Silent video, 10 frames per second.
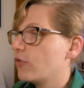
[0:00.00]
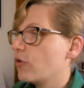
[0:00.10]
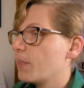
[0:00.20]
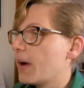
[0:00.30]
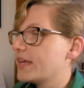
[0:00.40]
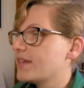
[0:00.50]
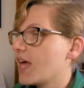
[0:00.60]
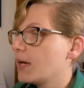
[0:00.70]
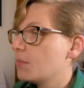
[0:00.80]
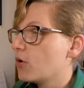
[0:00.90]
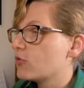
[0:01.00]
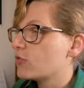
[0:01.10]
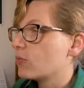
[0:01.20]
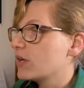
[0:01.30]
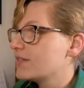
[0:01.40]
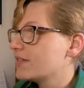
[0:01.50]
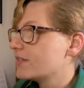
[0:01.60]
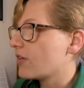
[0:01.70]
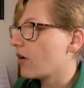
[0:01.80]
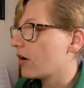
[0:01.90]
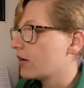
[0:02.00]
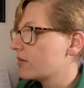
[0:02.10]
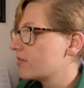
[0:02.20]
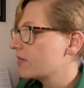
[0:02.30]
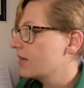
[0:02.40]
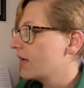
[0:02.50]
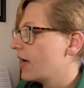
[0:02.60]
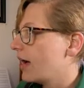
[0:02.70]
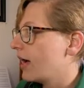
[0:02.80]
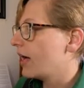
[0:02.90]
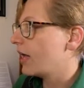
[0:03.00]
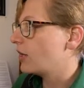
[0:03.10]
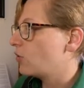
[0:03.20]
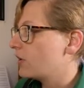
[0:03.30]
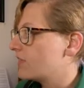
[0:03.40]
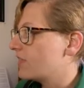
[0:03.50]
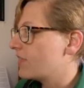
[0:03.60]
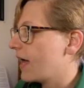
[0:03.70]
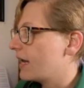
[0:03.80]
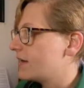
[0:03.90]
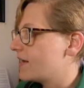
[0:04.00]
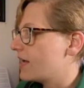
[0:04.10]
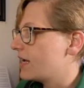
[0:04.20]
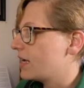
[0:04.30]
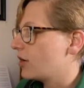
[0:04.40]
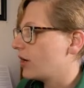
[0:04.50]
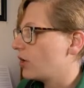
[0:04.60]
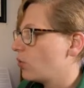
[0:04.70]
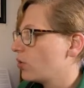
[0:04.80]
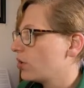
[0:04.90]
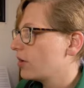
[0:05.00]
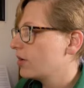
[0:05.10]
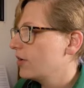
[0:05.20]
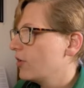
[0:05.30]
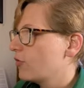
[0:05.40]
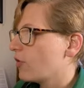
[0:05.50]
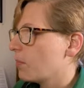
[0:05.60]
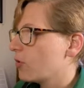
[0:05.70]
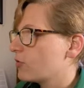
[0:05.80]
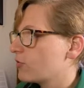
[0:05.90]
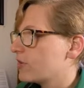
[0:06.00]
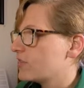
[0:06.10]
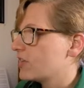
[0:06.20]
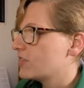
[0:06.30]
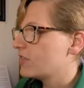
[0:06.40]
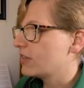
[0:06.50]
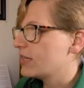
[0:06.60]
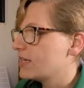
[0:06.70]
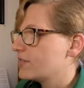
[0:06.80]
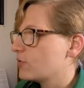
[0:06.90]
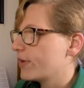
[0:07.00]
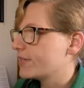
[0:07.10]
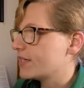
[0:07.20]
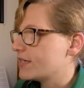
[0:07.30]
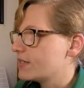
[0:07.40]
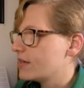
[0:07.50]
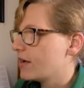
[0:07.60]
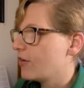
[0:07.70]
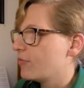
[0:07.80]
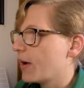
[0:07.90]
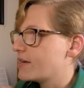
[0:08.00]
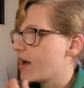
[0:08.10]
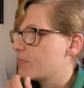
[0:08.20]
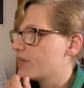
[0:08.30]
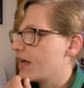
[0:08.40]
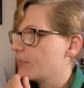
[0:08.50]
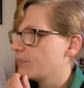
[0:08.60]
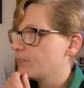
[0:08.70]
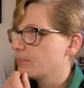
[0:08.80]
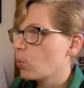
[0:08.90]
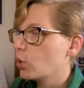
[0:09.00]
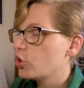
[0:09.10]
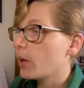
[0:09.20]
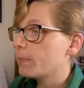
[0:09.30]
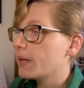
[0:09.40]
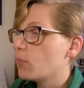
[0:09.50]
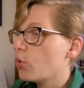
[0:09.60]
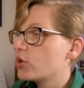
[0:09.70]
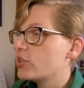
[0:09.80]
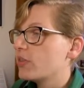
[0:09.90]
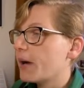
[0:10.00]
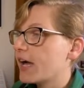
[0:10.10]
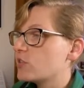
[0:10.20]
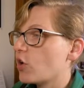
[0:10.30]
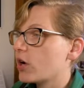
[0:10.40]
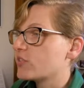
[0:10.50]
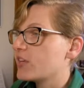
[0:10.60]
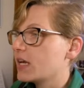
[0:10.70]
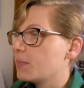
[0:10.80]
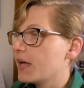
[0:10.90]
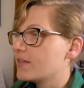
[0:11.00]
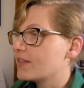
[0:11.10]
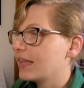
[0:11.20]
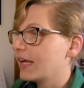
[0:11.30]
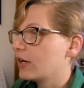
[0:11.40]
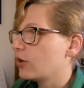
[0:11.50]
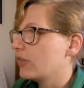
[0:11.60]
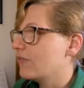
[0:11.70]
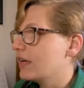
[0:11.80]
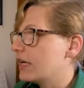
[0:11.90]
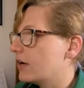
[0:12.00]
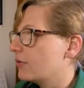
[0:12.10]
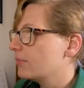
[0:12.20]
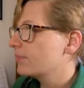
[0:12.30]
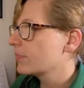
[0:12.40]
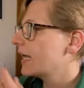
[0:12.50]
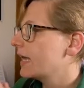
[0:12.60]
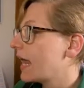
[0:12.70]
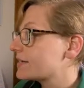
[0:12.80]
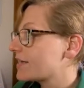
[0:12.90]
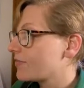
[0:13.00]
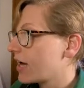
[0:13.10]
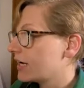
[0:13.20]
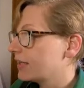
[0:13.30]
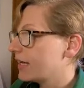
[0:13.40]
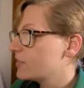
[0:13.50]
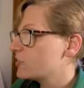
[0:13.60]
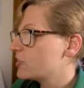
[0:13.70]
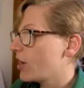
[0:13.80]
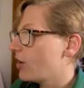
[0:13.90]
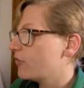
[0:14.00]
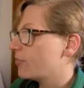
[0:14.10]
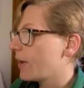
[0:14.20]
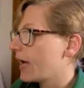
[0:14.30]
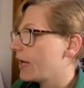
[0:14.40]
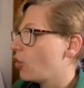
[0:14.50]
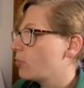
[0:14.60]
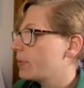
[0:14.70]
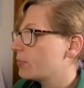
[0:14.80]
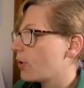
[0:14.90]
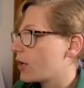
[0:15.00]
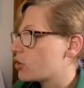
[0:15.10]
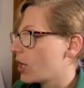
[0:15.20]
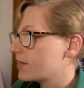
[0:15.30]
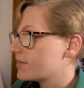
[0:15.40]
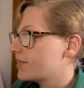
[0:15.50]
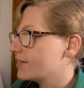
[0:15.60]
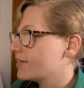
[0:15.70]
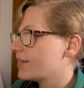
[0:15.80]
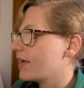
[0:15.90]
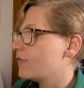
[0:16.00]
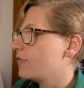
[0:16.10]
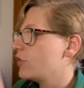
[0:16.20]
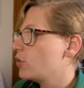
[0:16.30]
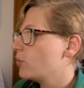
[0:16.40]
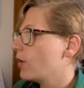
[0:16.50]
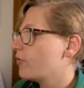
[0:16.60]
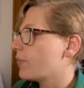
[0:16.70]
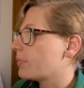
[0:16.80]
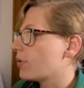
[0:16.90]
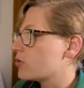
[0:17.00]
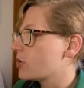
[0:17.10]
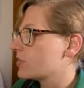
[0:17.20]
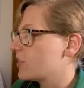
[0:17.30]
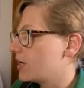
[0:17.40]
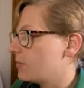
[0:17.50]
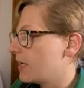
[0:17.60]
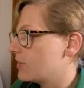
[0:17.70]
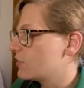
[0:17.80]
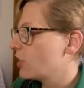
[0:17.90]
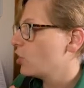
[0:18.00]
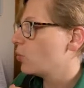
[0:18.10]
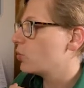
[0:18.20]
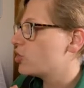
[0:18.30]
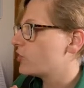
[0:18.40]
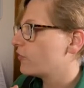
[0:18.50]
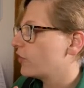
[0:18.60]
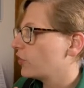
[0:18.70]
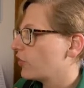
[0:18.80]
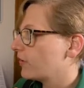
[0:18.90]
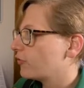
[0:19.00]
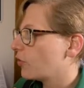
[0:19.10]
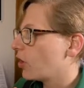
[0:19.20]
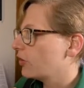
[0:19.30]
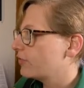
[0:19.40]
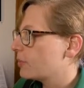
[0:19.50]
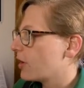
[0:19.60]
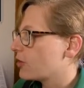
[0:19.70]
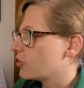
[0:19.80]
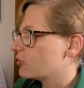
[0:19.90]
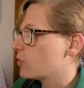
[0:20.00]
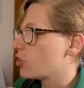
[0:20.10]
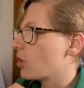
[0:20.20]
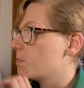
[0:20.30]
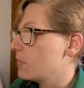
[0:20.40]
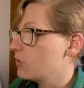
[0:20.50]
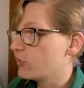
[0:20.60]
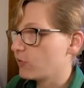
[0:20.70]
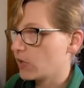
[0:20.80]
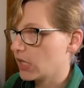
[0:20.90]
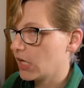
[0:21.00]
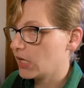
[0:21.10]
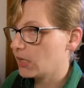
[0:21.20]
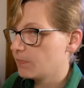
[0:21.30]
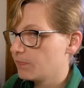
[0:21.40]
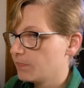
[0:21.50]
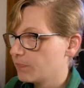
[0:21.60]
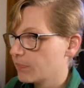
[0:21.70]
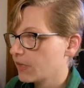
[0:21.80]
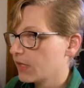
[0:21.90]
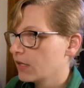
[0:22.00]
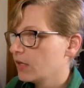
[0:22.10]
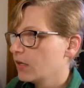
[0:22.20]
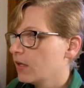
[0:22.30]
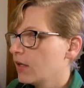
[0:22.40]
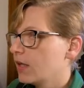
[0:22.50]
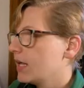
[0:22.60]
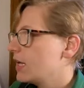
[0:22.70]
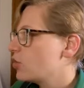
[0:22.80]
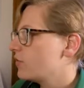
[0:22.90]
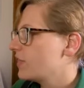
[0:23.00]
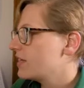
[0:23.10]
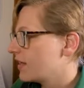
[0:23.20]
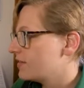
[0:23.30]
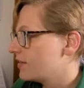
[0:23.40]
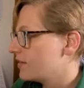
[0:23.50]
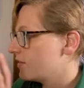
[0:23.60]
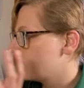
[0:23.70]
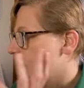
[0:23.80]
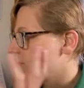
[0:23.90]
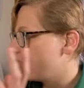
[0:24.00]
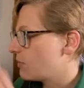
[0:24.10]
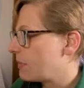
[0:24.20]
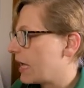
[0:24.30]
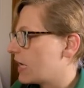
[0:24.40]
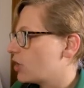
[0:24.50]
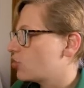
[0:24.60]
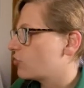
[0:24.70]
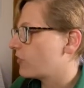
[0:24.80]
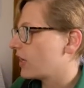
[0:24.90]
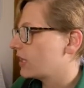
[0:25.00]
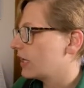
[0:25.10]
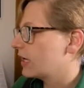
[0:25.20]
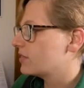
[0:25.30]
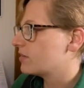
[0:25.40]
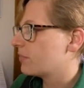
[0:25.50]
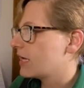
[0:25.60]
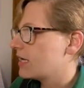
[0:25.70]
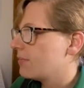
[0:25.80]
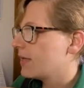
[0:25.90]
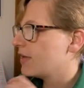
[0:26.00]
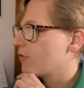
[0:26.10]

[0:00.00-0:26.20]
for my 10 most recent songs, uh, and you can see the edit date here in order from most recent to least recent of my top 10. We'll jump in more to the My Songs database later in the video, Next, I've got a list of my open projects. This is a view of my projects database, which is filtering for all of the projects which are music related. Each of these is a specific page, so if I click into my EP,